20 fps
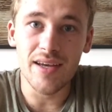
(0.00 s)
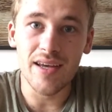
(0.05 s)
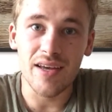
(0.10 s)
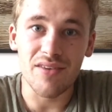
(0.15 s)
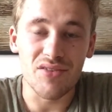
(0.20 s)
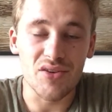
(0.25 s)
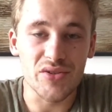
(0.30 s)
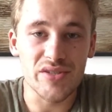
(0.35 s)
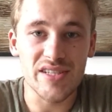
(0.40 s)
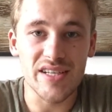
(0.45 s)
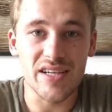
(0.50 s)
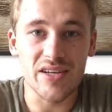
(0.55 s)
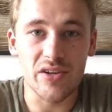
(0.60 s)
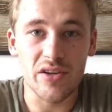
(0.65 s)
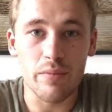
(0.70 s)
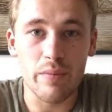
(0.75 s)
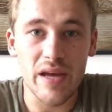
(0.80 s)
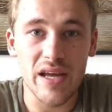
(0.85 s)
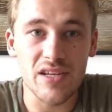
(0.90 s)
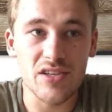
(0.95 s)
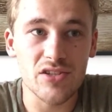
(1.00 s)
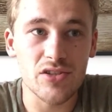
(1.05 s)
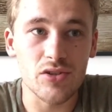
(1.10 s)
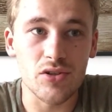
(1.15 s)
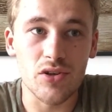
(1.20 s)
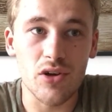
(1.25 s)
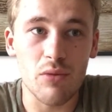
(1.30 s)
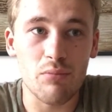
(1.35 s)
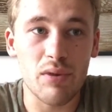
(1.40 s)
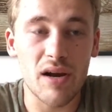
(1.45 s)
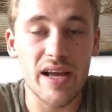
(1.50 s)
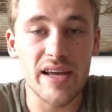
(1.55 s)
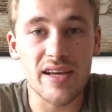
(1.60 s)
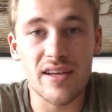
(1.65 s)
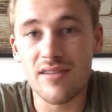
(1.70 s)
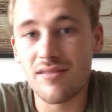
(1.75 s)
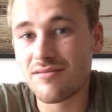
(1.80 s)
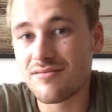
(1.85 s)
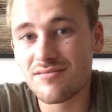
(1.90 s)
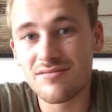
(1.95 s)
If you're sitting on the bench or not
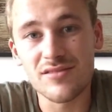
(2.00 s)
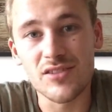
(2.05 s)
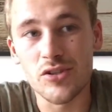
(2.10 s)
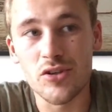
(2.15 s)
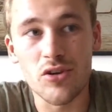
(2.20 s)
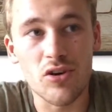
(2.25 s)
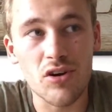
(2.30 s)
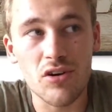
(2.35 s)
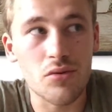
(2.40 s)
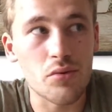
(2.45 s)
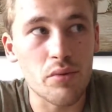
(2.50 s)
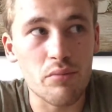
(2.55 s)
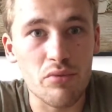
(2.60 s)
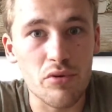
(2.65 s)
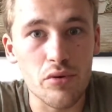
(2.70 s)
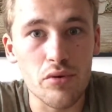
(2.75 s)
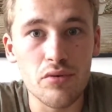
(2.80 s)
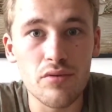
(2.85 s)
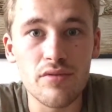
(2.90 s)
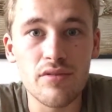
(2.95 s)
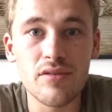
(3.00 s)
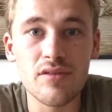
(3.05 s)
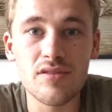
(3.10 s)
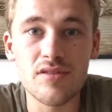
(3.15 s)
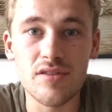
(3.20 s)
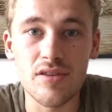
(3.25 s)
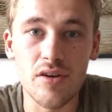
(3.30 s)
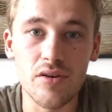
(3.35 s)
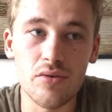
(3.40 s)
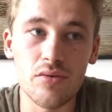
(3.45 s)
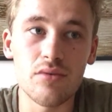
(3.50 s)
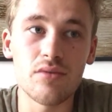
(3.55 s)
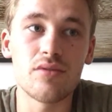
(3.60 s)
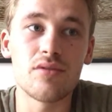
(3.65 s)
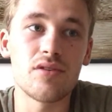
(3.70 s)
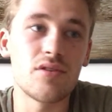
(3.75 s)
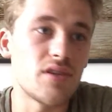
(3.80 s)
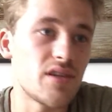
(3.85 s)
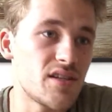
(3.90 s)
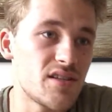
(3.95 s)
playing, you're not going to improve. So
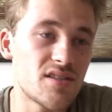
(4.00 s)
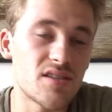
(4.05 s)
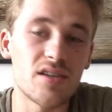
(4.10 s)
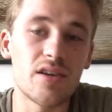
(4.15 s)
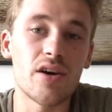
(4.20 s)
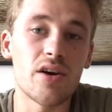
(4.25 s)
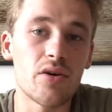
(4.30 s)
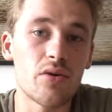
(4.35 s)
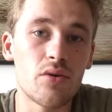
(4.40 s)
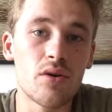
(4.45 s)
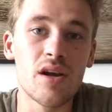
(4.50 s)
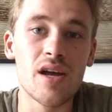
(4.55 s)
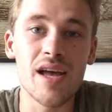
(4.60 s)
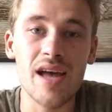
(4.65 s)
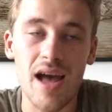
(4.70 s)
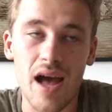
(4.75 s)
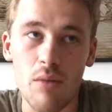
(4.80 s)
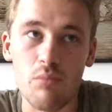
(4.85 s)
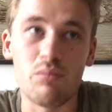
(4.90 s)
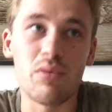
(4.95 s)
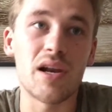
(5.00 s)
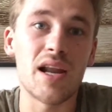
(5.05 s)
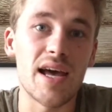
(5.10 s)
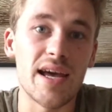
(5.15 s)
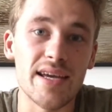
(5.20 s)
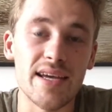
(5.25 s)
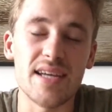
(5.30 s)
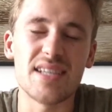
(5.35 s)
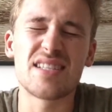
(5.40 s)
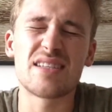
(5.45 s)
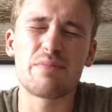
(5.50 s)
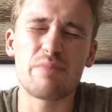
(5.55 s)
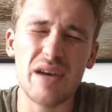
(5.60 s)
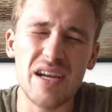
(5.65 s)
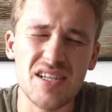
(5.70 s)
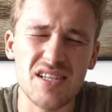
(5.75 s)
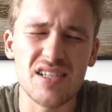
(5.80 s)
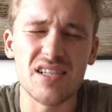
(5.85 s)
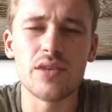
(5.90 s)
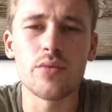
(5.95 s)
you need to go and play,
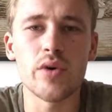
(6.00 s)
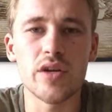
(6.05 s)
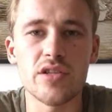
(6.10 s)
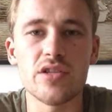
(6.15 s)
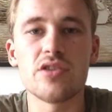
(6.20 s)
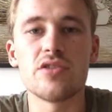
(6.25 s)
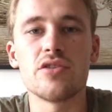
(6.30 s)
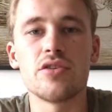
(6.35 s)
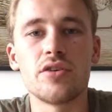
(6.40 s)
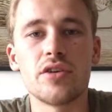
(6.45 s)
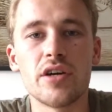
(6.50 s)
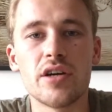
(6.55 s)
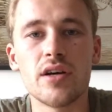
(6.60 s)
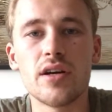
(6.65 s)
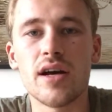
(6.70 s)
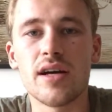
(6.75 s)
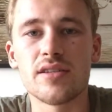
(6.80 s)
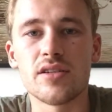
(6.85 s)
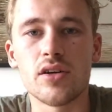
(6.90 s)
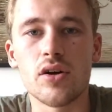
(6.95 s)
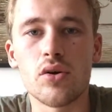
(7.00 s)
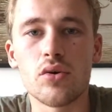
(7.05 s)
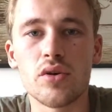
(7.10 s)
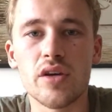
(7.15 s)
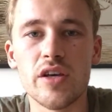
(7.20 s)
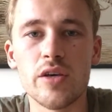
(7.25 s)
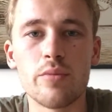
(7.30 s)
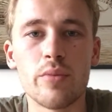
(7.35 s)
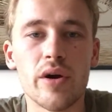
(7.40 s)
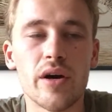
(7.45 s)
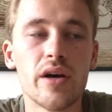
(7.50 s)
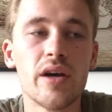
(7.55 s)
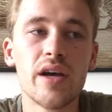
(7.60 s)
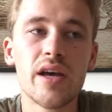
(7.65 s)
especially when you're younger as a goalkeeper.